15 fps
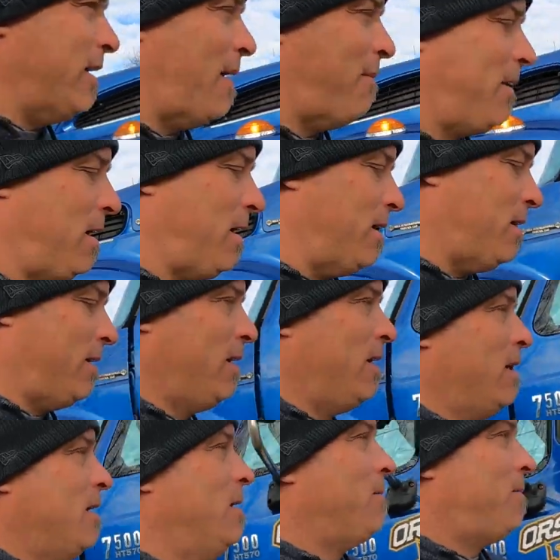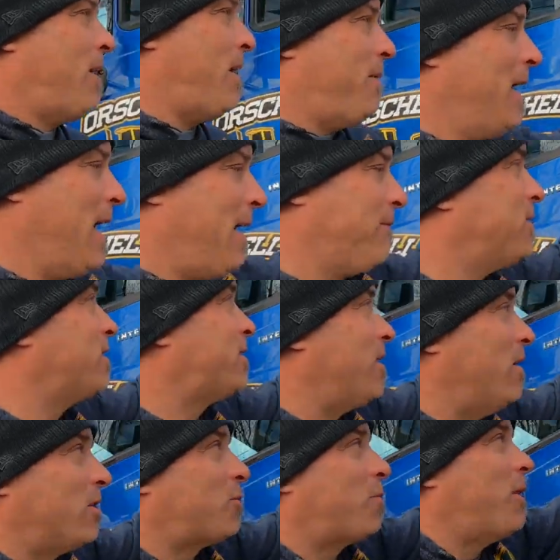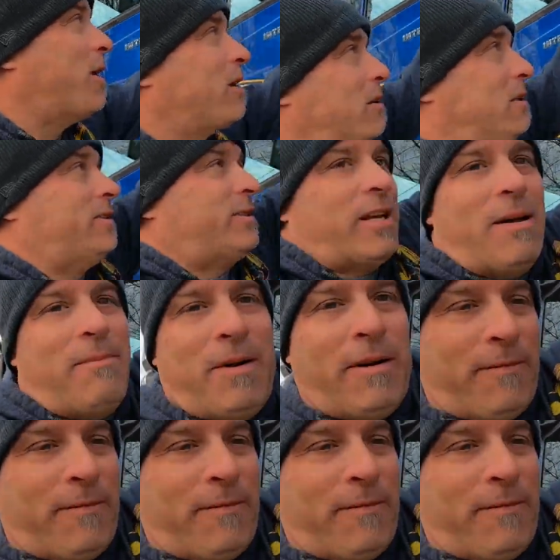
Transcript: I'm gonna probably have to start sprinkling some